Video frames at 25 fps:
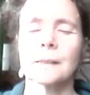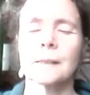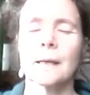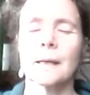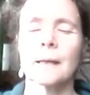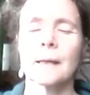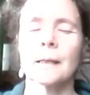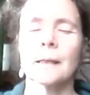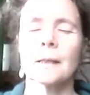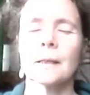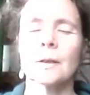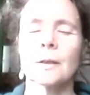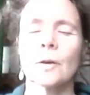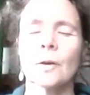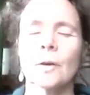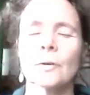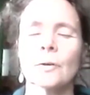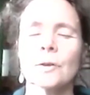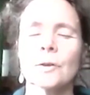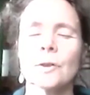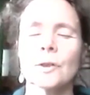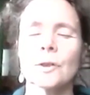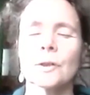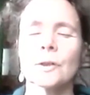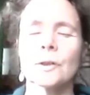Staying
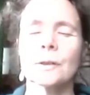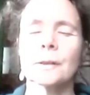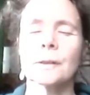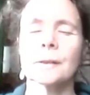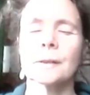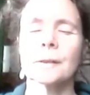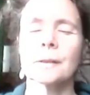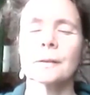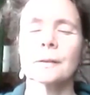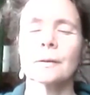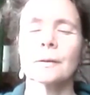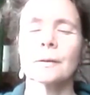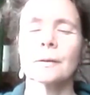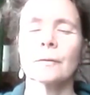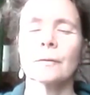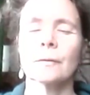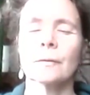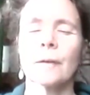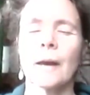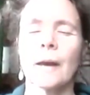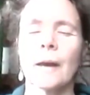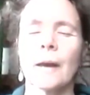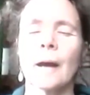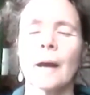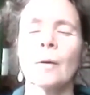conscious of
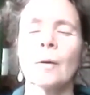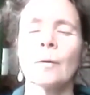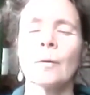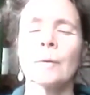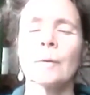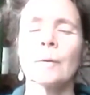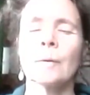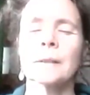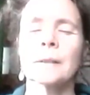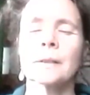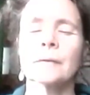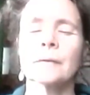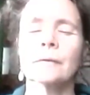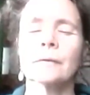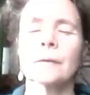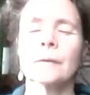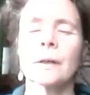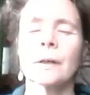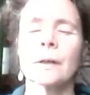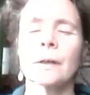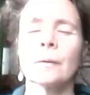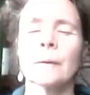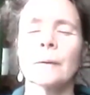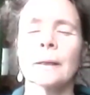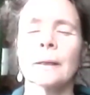how it's
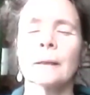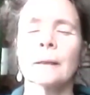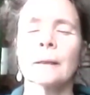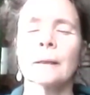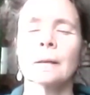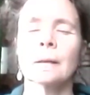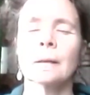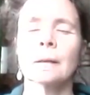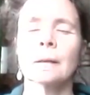flowing,